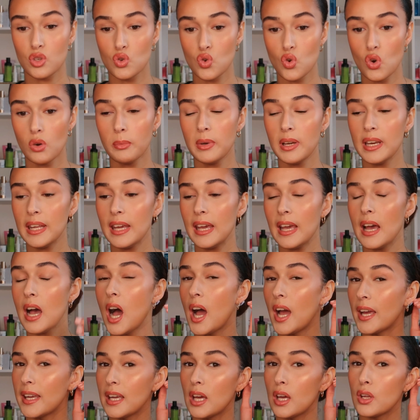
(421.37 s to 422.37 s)
normally
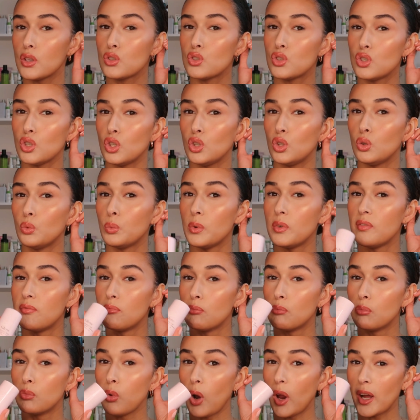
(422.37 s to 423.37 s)
I do
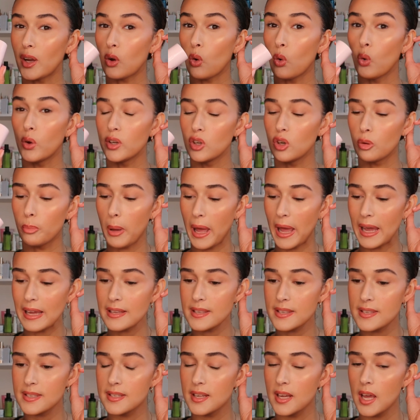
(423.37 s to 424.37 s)
with like
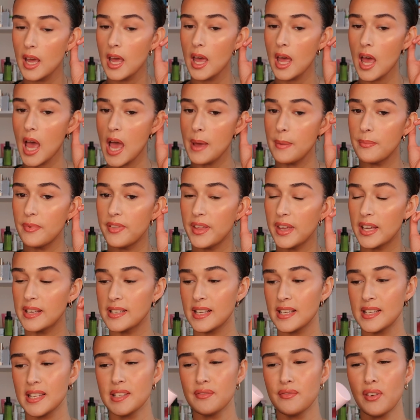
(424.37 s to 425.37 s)
oil-based things.
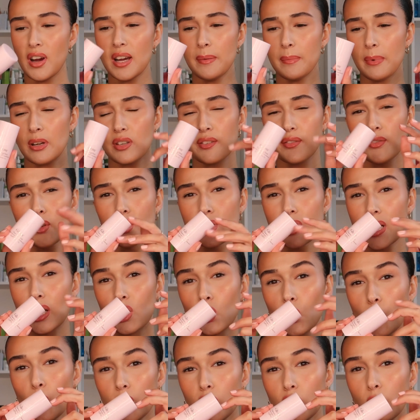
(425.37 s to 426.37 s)
This is very much feels like
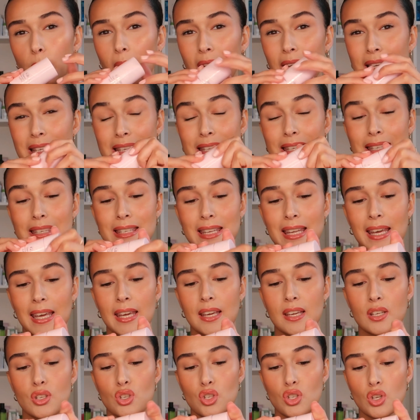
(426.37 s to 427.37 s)
an oil-based
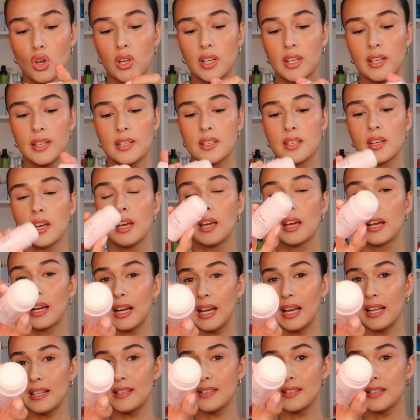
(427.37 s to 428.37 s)
stick, solid
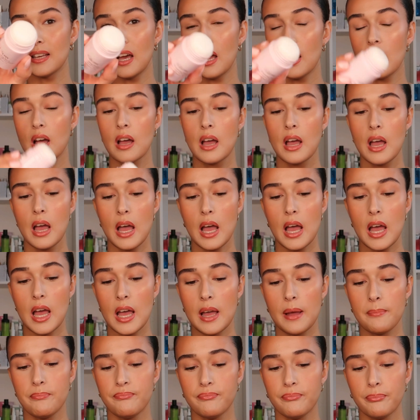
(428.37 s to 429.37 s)
cleanser,
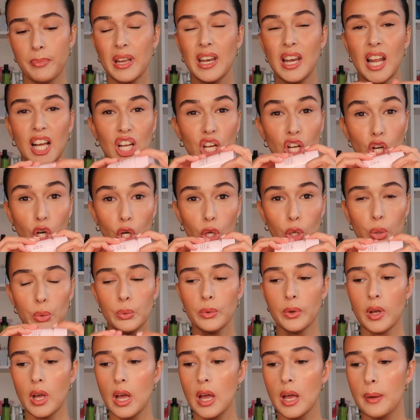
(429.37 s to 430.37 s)
a bit like a
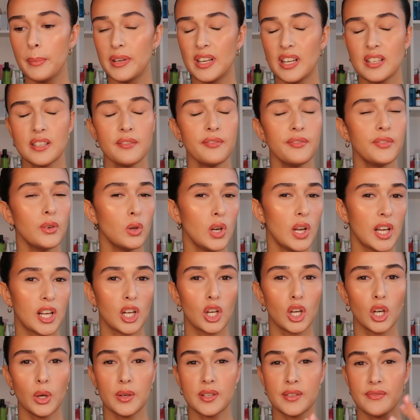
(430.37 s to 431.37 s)
glue. It doesn't feel like a
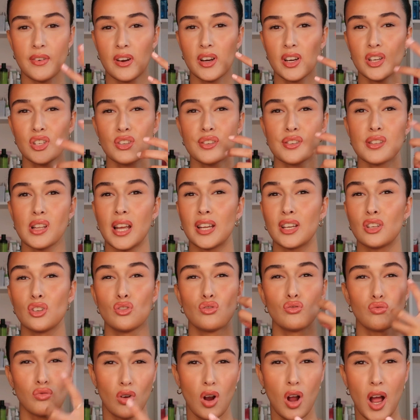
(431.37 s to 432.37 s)
glue. It's very just like
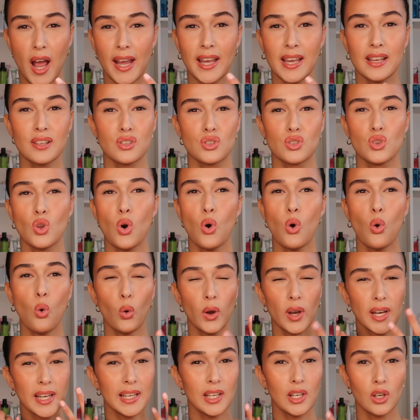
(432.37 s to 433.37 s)
dry. It's not
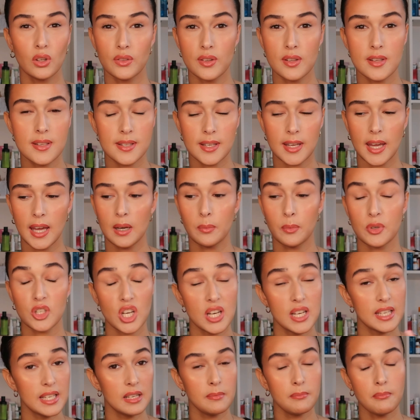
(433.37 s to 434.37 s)
oily on the skin, which
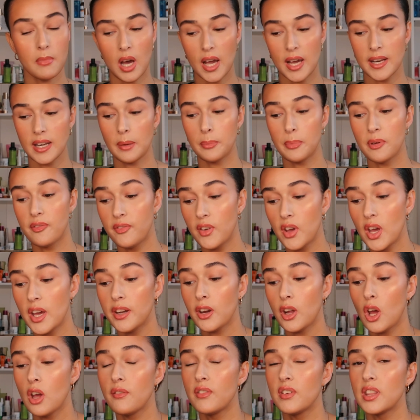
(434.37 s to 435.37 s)
I didn't mind. I preferred
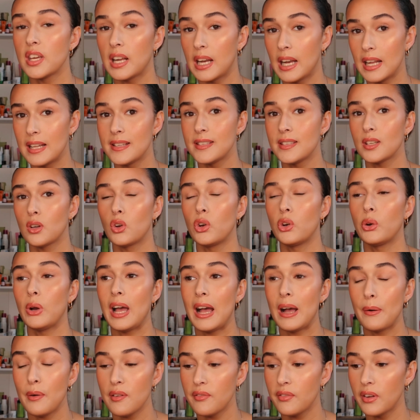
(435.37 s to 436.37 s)
it over the cleansing oil.
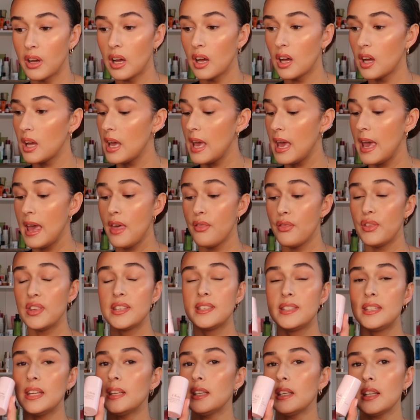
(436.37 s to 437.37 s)
However,
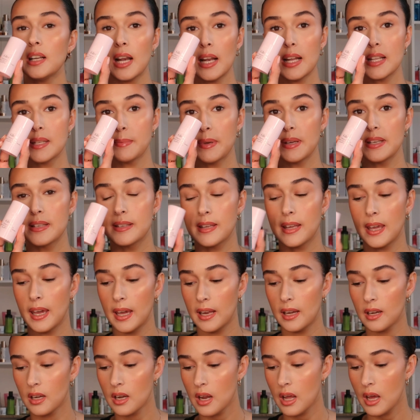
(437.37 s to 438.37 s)
this didn't cleanse my
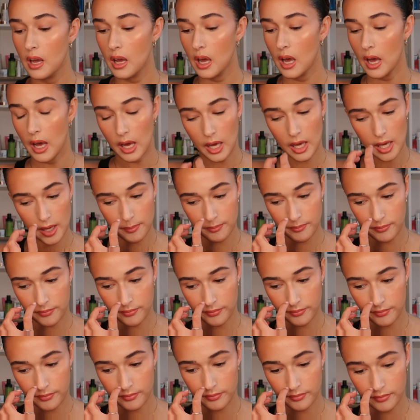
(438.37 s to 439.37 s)
skin,
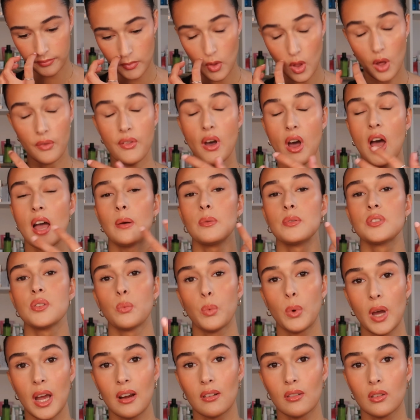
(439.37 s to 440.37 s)
not that I was
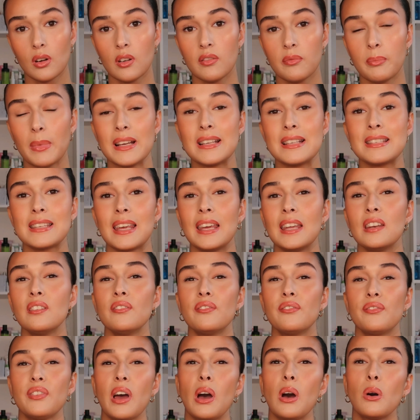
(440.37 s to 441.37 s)
aware of. My skin
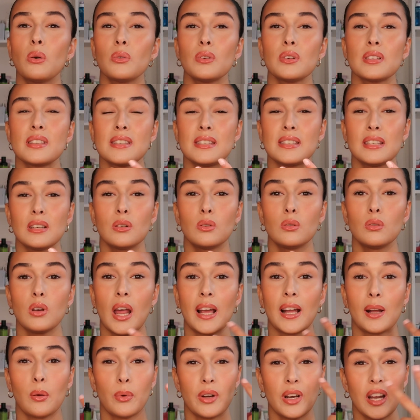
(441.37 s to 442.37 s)
felt still
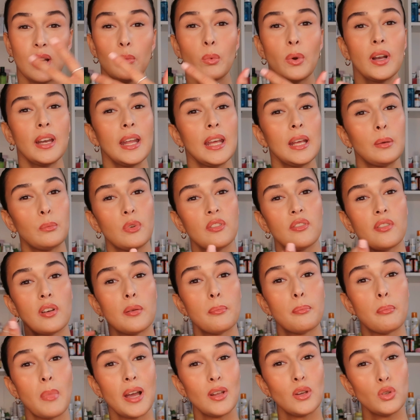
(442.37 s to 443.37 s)
like when I went in with
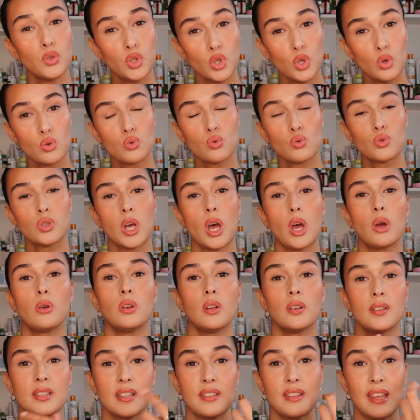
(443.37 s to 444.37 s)
my usual
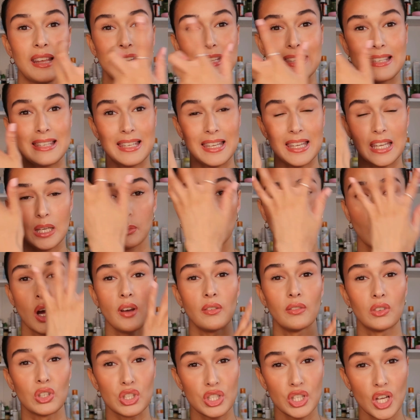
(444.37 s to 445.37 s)
toner to then see
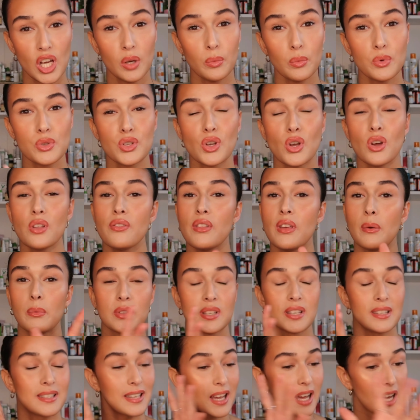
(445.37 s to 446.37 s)
whatever dirt was on, there was
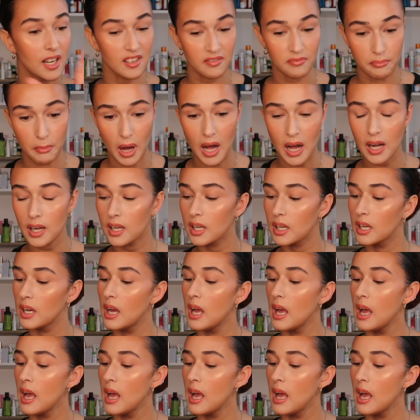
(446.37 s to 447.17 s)
a ton of muck.